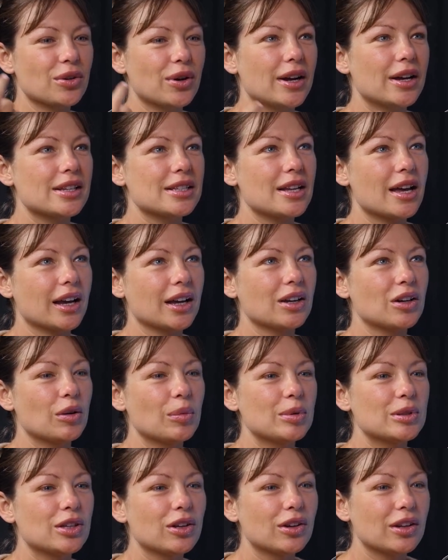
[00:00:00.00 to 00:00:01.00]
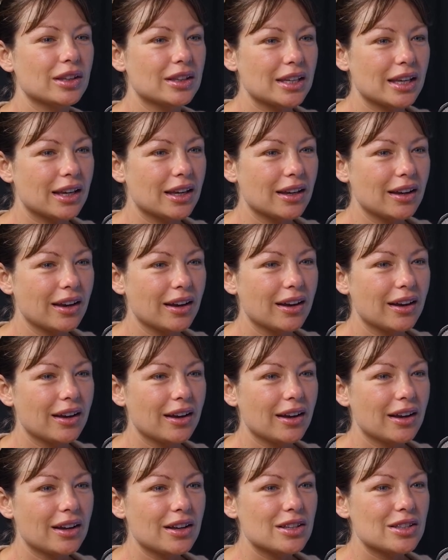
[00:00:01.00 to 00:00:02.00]
saw it as like an opportunity
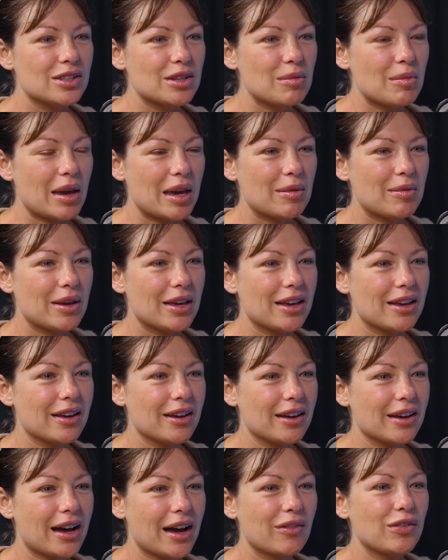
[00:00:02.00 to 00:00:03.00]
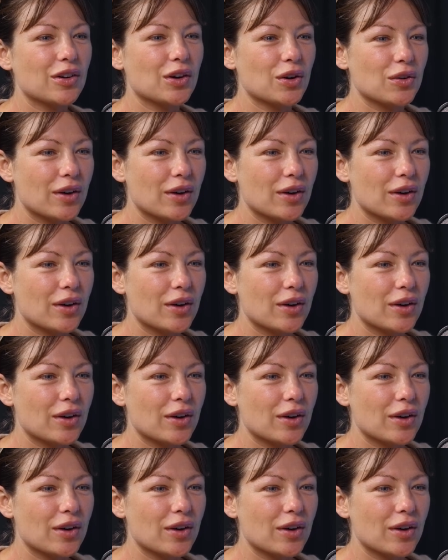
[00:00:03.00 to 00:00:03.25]
to maybe have a